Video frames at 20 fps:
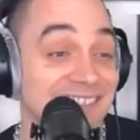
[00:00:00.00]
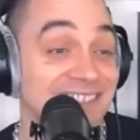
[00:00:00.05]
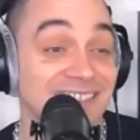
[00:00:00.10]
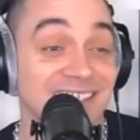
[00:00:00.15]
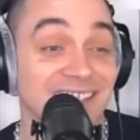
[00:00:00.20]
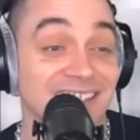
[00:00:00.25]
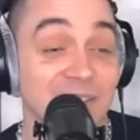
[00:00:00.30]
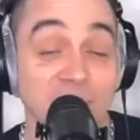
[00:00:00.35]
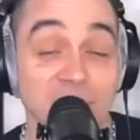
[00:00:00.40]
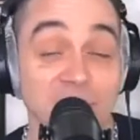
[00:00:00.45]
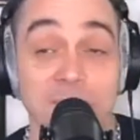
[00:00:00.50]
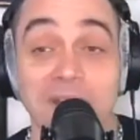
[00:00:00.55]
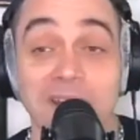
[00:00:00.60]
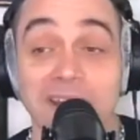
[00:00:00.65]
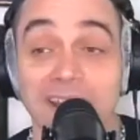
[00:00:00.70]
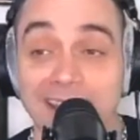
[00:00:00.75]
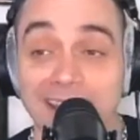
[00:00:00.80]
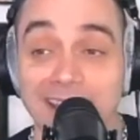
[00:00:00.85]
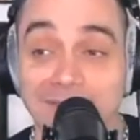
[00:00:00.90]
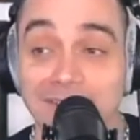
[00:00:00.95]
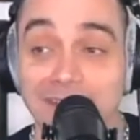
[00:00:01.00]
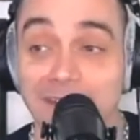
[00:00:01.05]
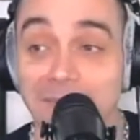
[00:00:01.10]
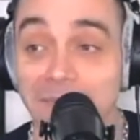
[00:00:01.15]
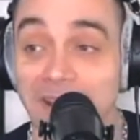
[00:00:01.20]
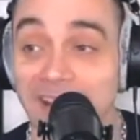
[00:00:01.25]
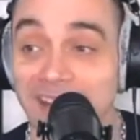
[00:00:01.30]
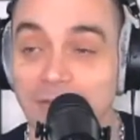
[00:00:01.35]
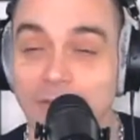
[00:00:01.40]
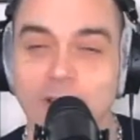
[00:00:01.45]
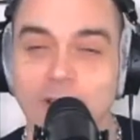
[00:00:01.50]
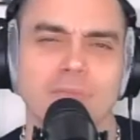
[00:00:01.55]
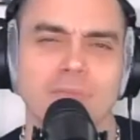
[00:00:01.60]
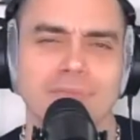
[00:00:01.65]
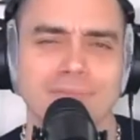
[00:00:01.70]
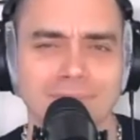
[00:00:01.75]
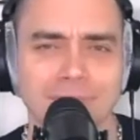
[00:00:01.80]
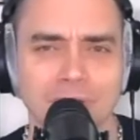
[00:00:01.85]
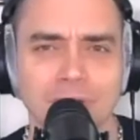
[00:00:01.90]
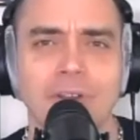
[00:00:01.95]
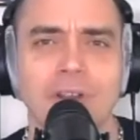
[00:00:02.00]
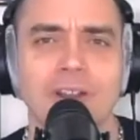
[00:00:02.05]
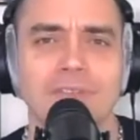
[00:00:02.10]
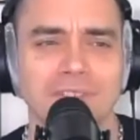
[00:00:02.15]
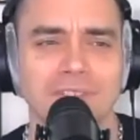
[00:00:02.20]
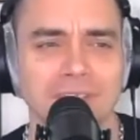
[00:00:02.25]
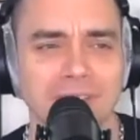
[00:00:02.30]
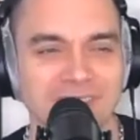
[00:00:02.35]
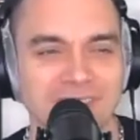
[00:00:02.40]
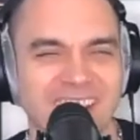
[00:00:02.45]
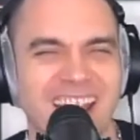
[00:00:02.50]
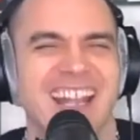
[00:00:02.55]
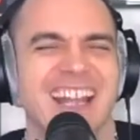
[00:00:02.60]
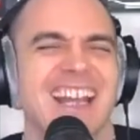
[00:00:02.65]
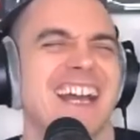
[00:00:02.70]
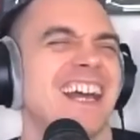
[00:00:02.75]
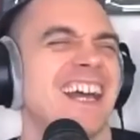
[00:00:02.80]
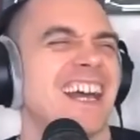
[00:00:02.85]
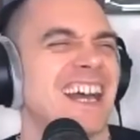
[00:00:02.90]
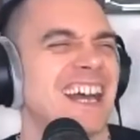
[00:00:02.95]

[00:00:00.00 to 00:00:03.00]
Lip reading: just that's made my evening, man. Well, your afternoon.